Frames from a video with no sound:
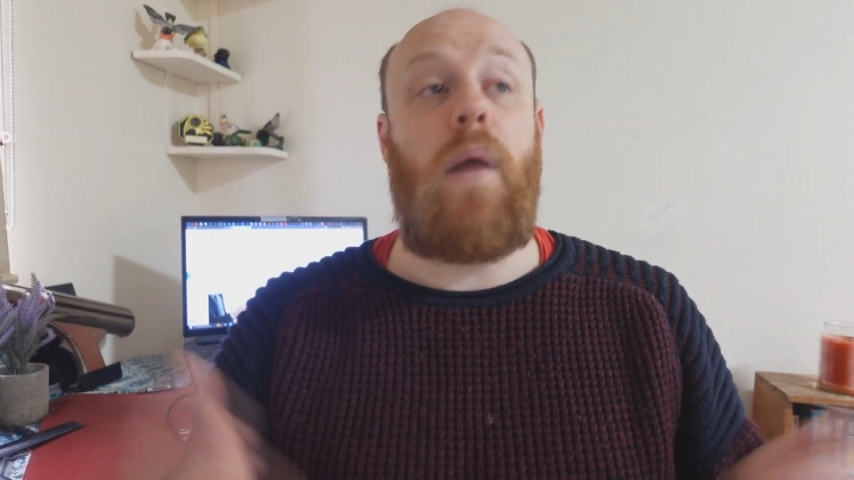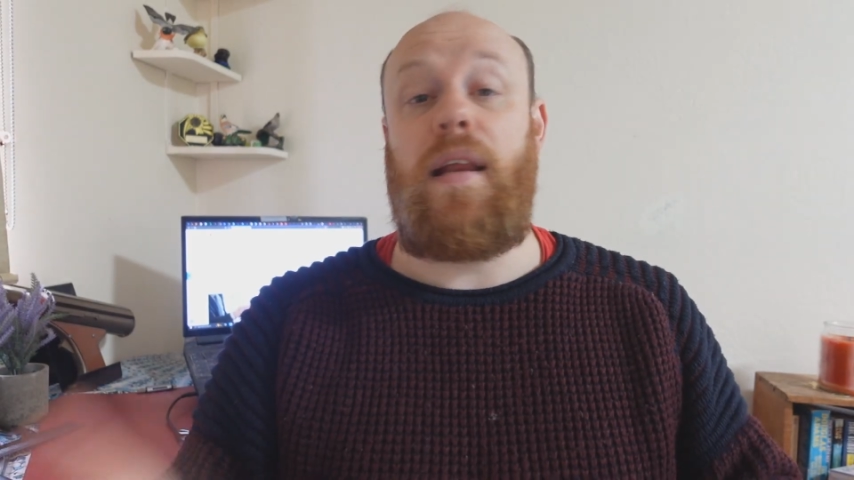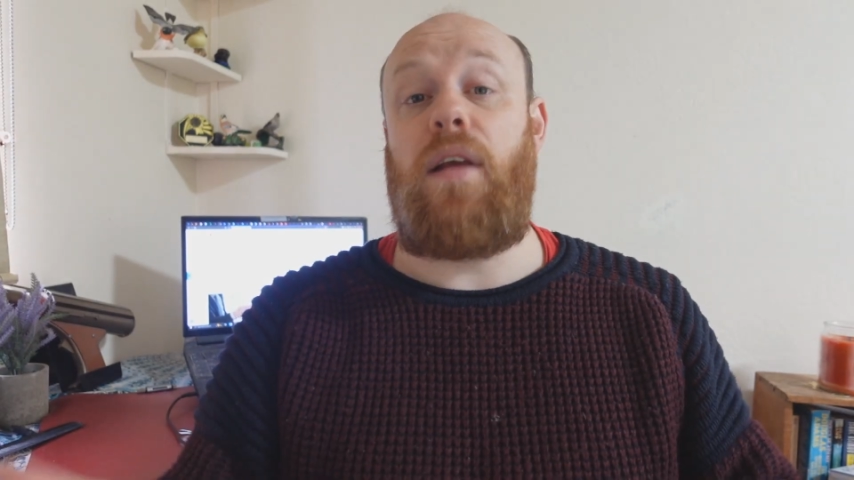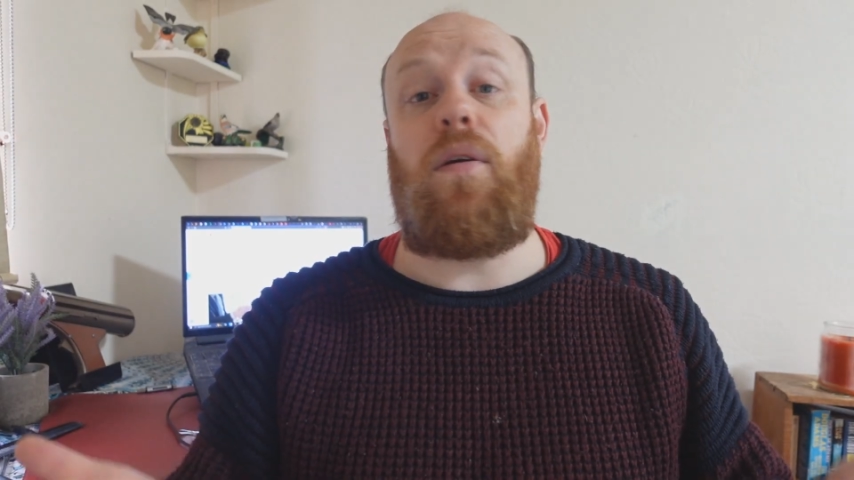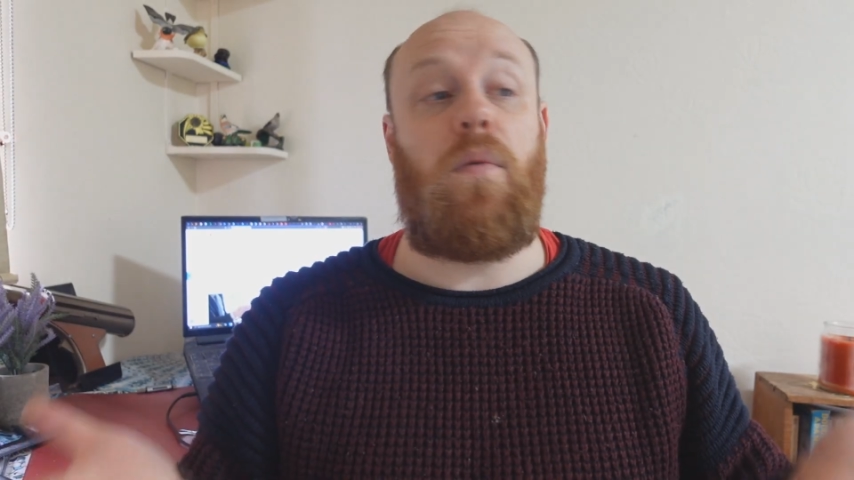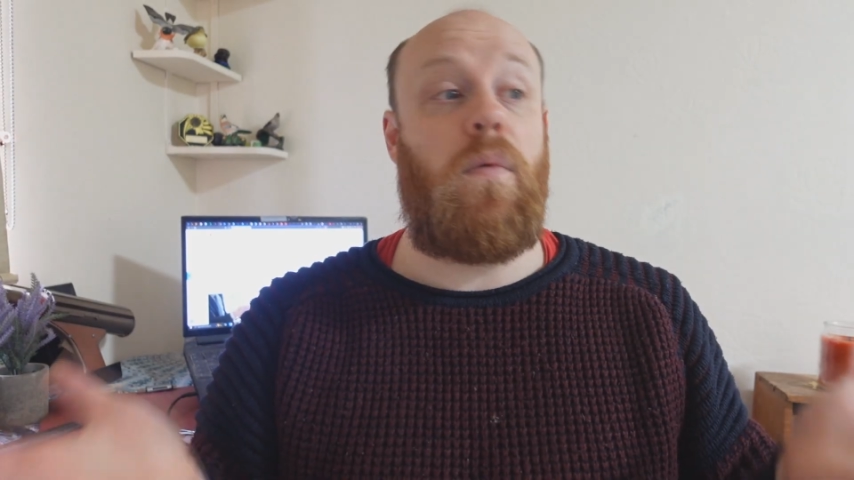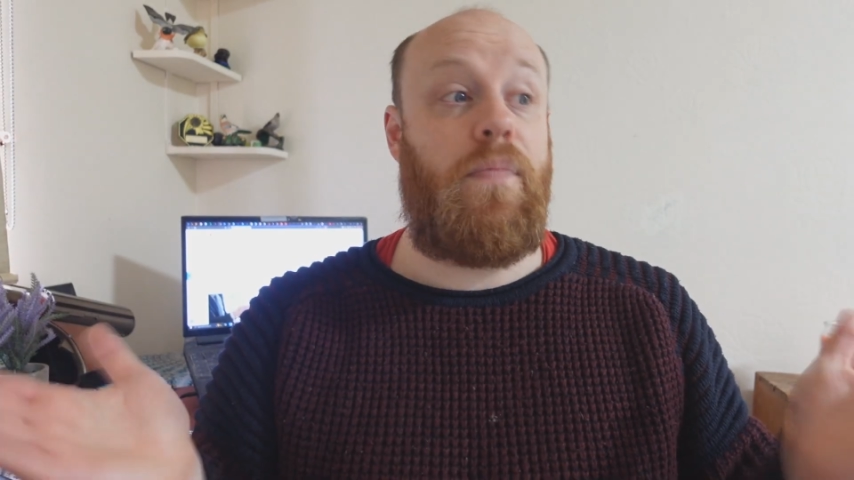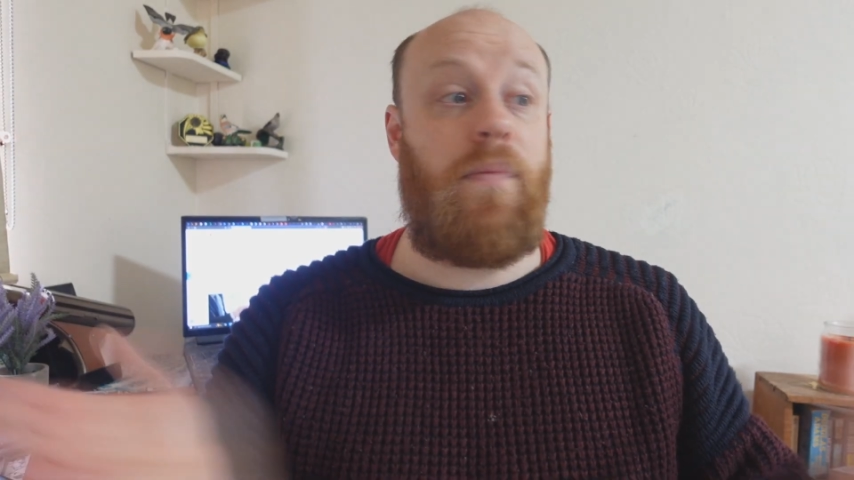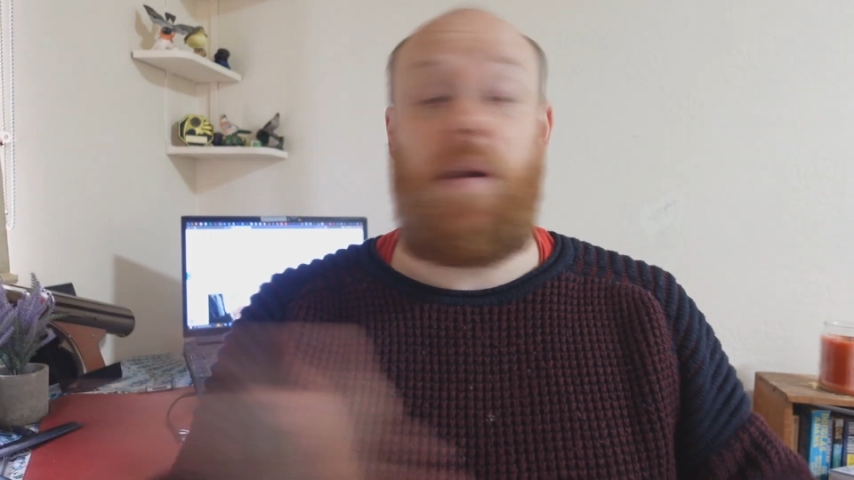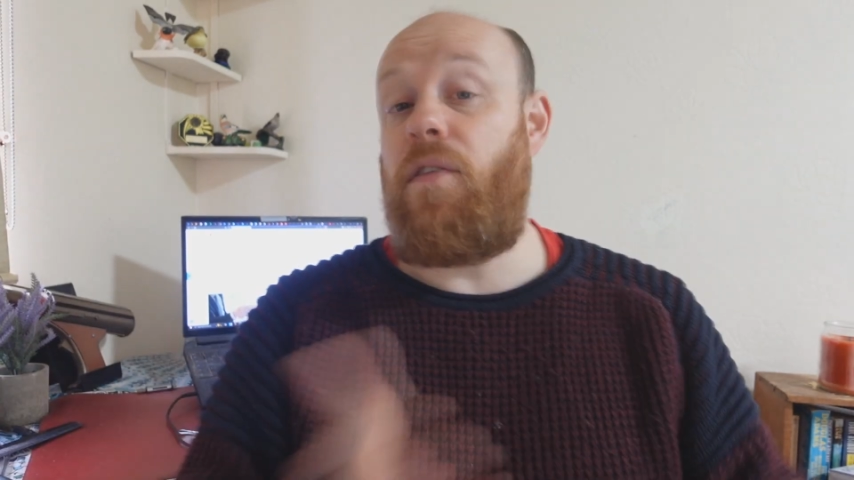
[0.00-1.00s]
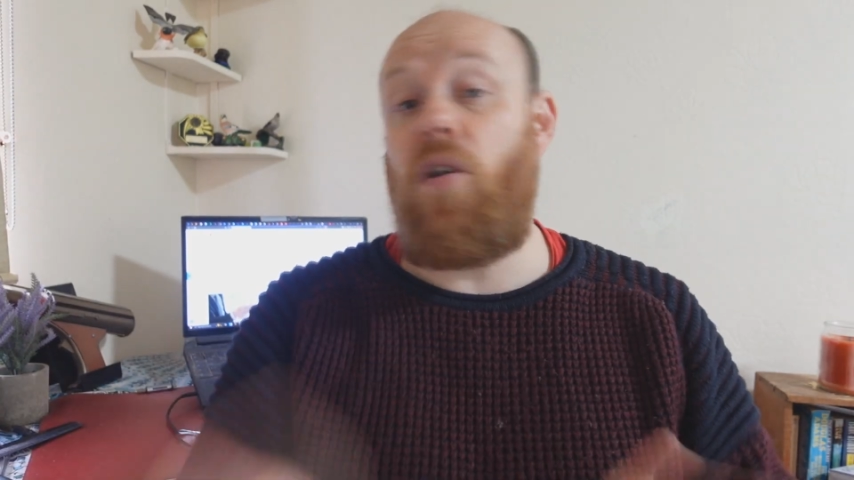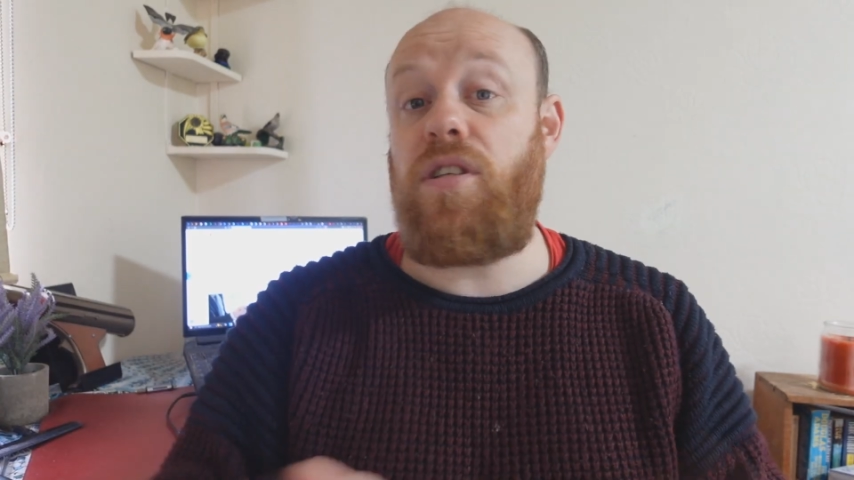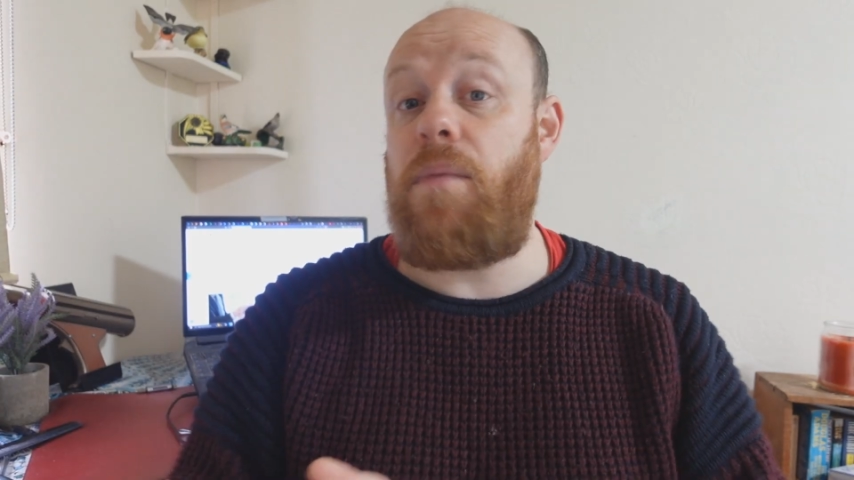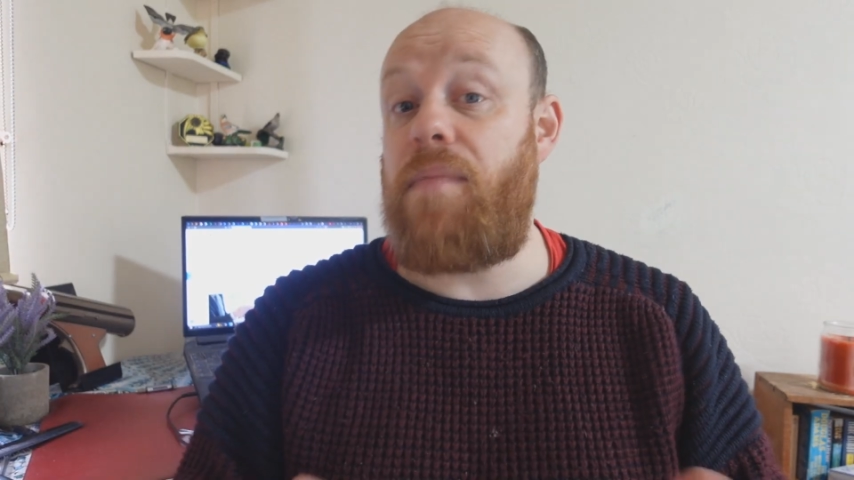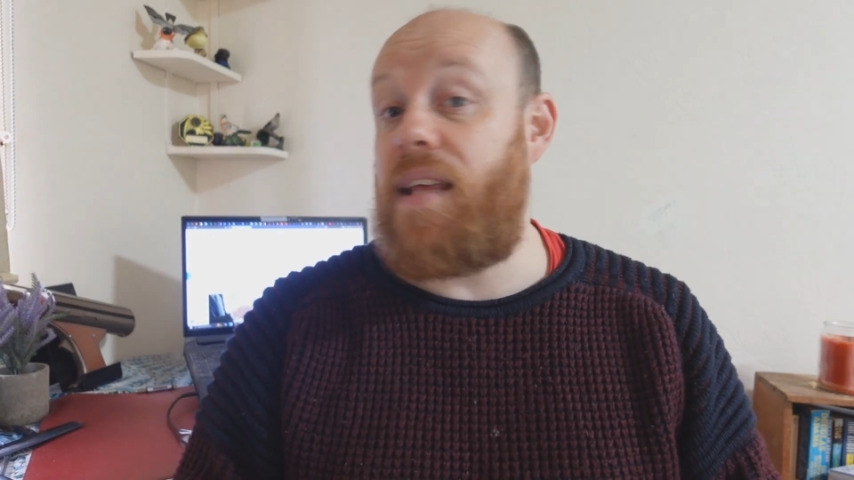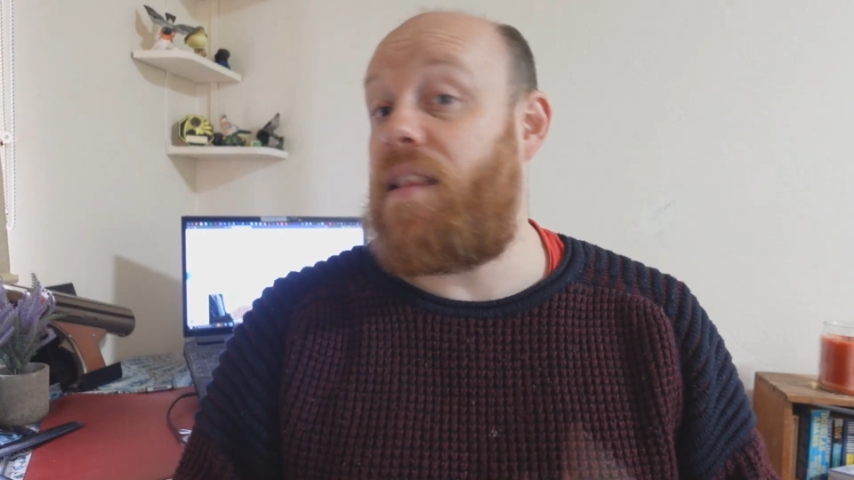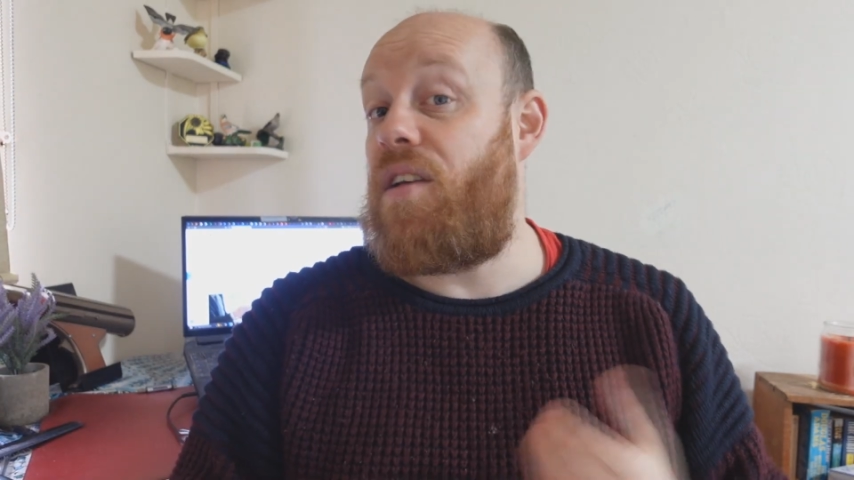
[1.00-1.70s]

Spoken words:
when you've got something